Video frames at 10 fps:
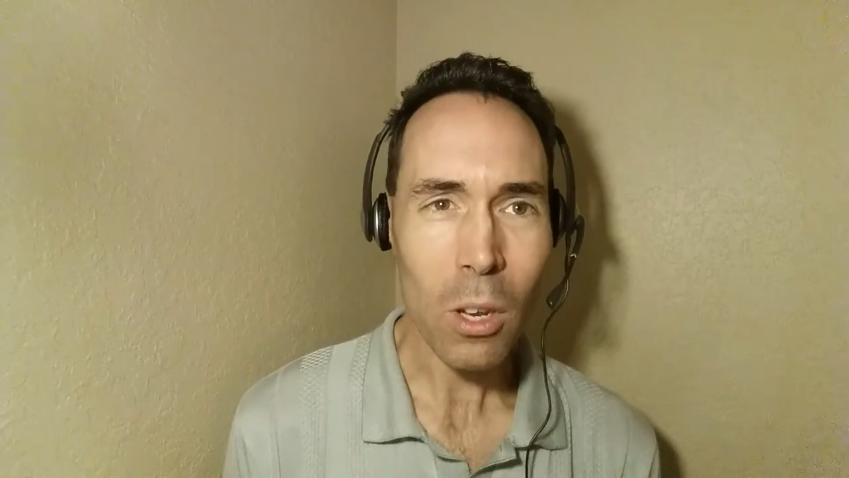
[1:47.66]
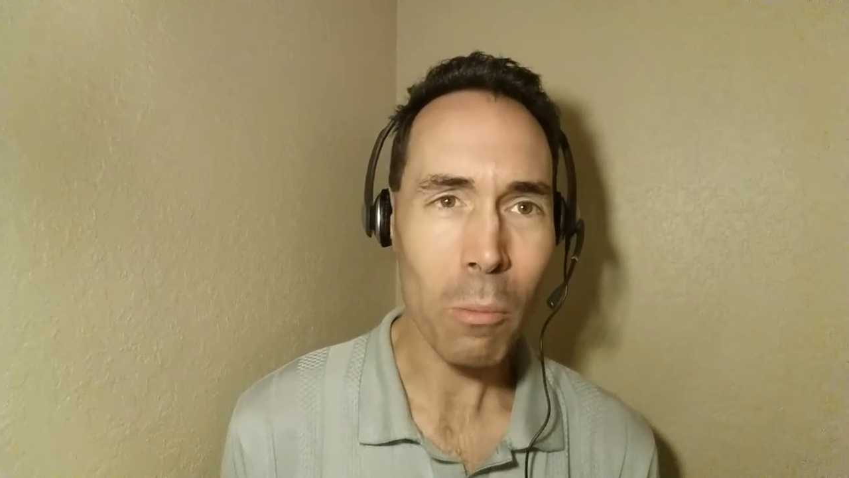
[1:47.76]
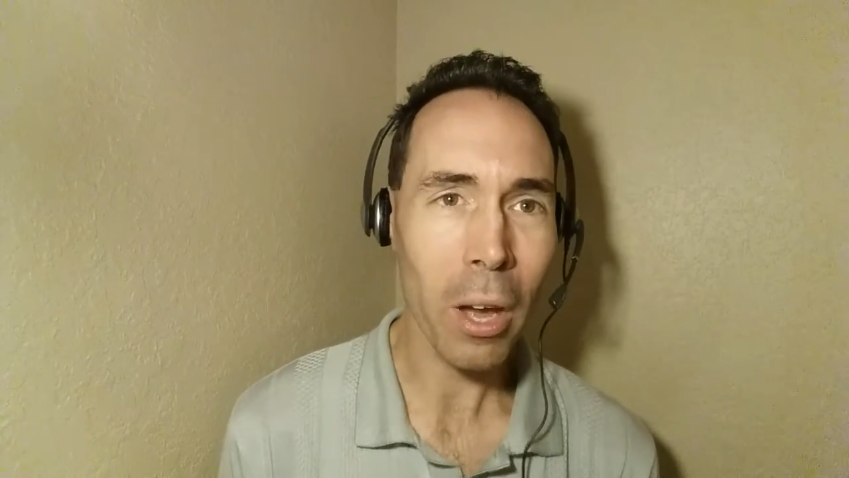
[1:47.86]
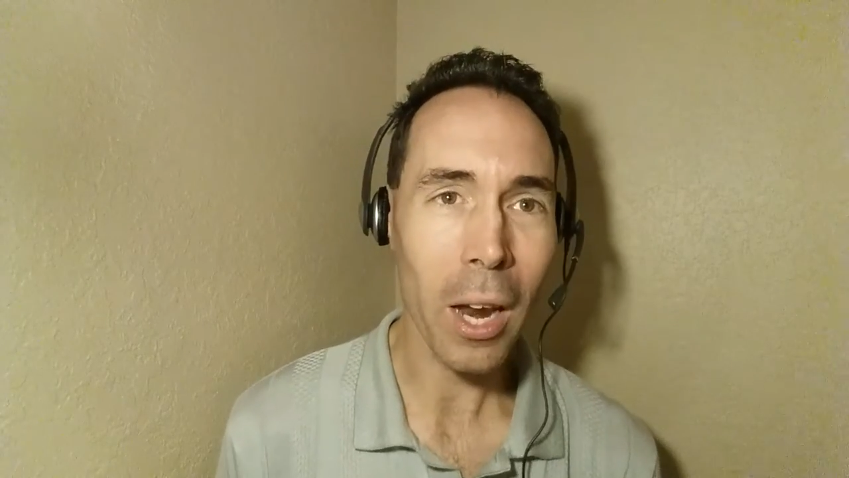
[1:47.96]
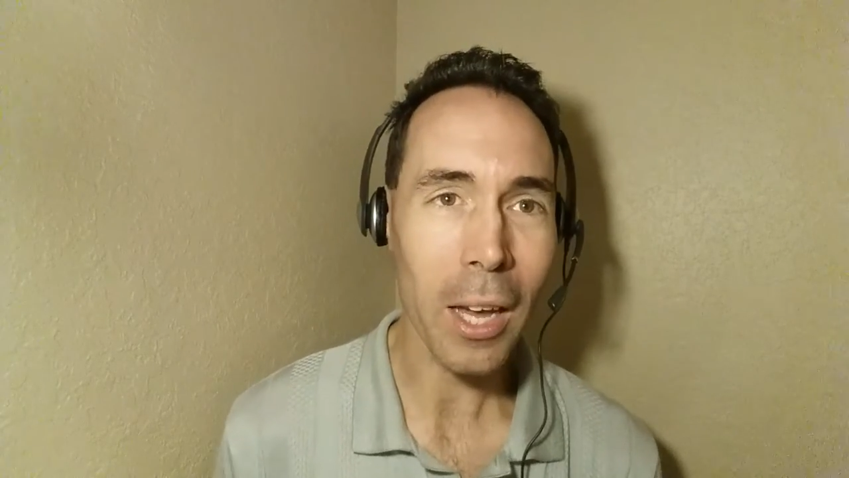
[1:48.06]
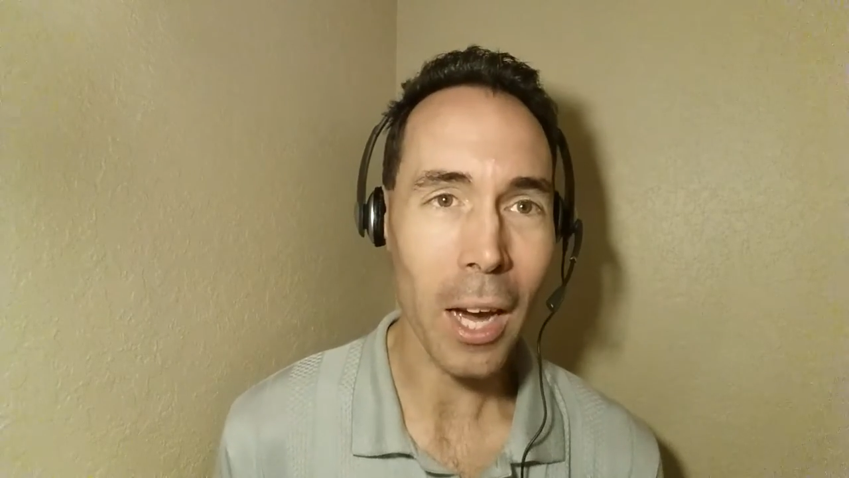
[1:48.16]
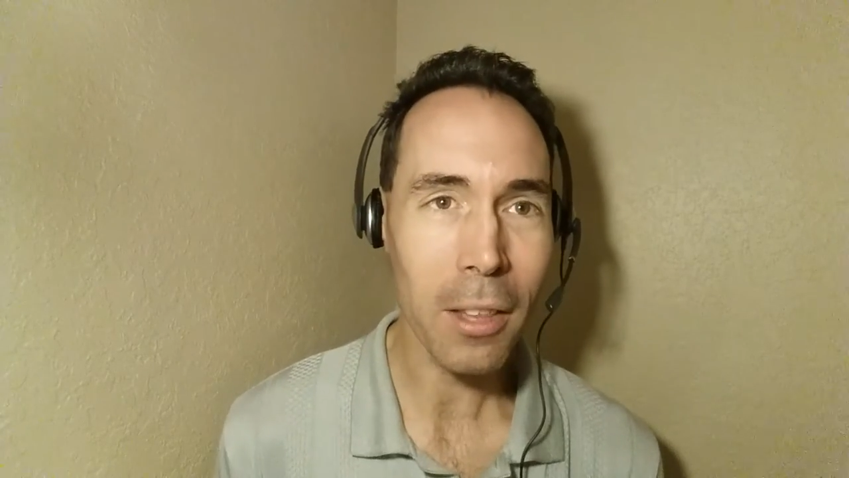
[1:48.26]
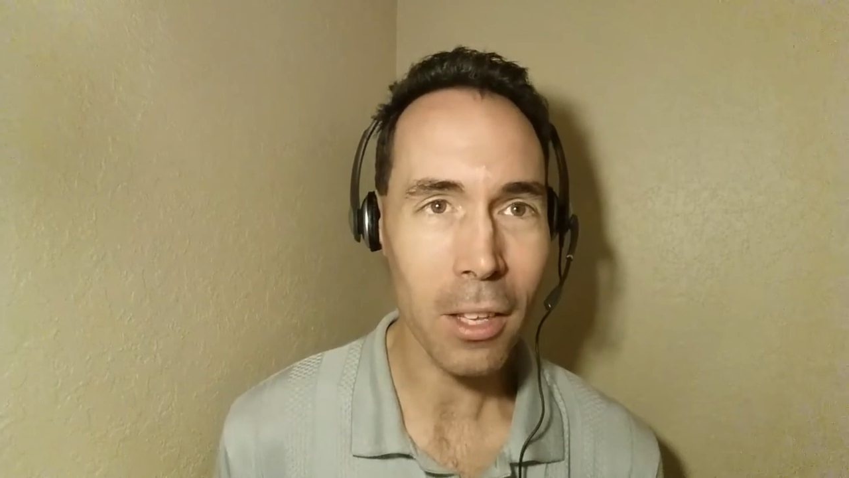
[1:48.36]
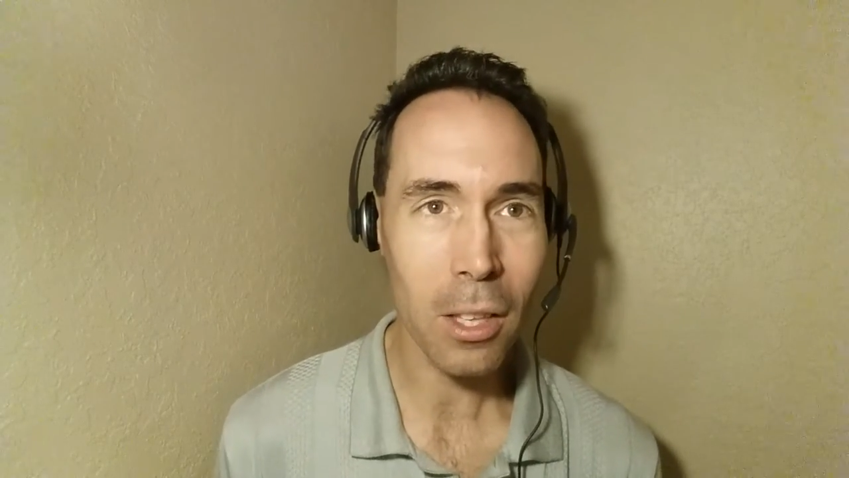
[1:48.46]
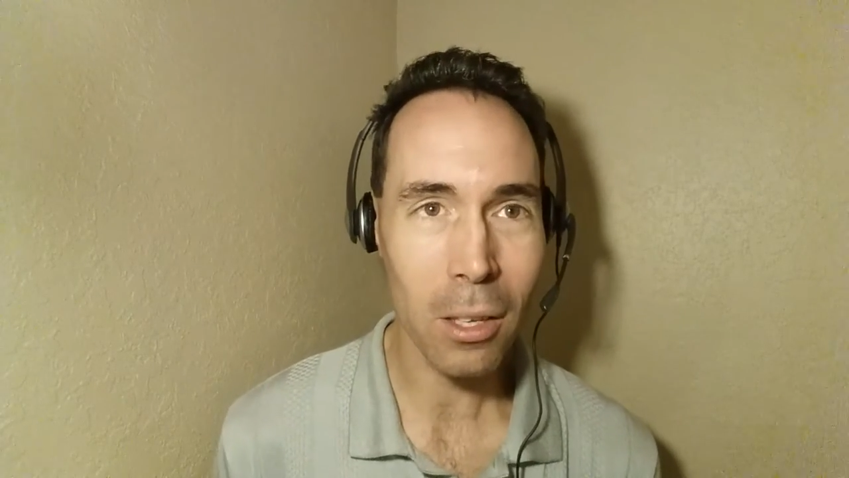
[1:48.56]
but I,
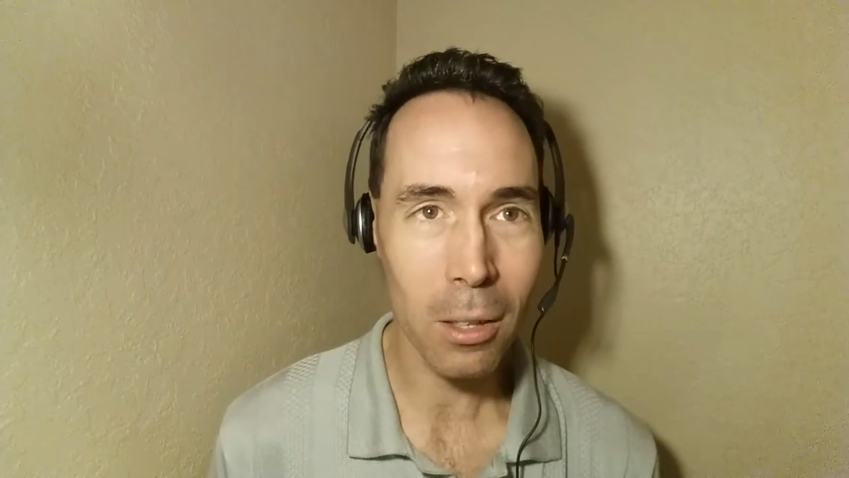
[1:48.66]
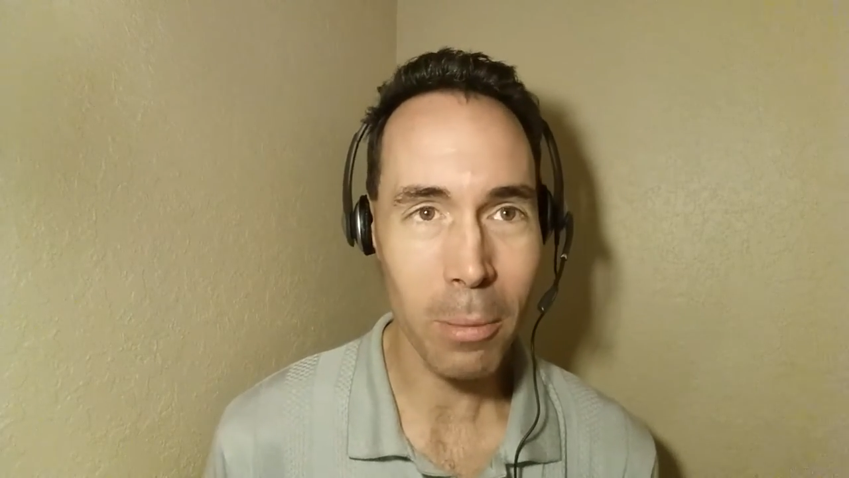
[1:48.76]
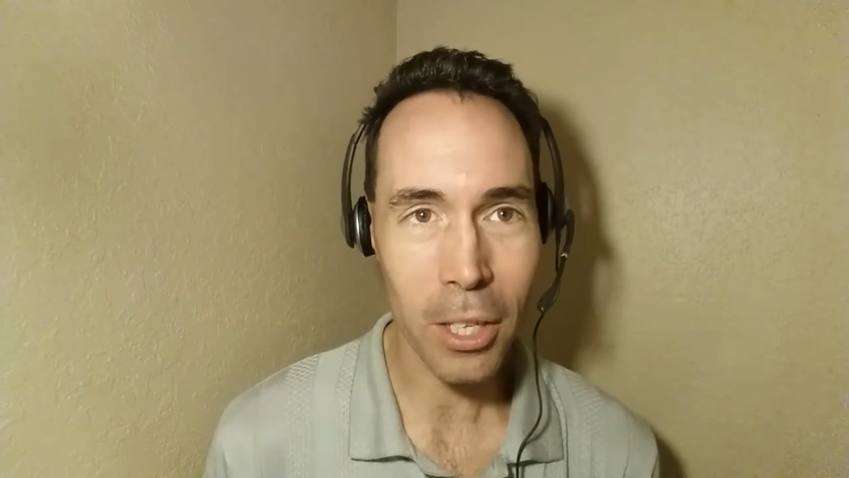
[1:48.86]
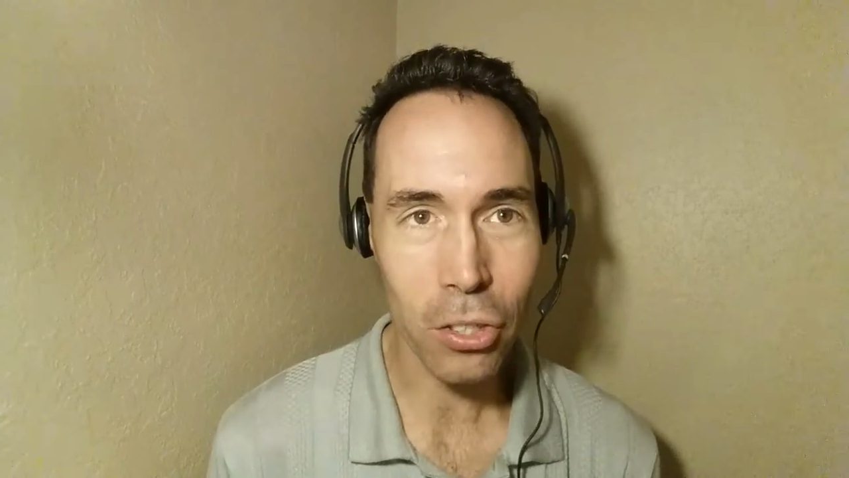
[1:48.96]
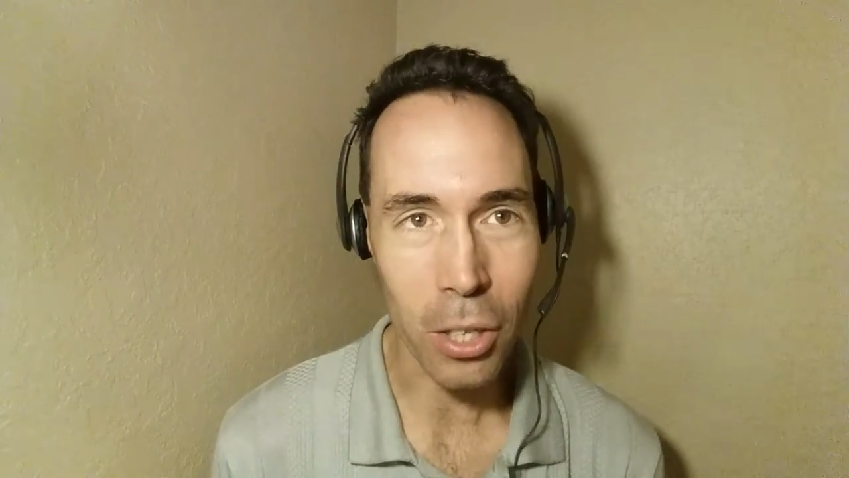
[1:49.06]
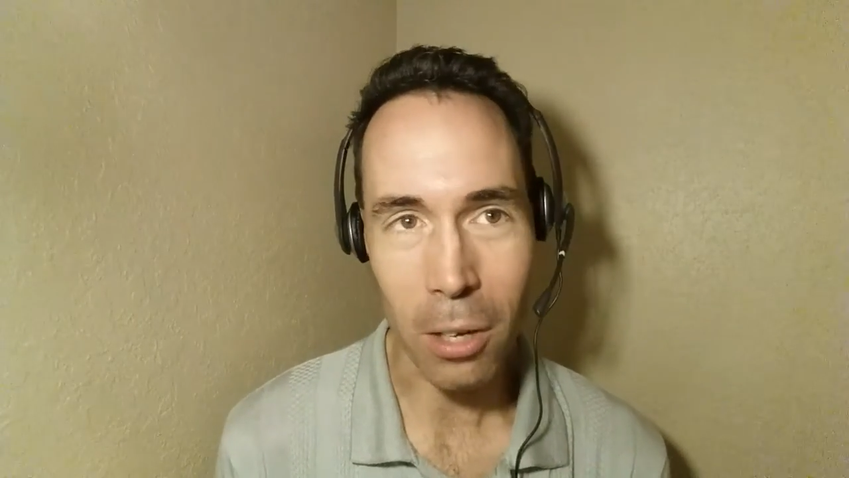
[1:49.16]
I think that the biggest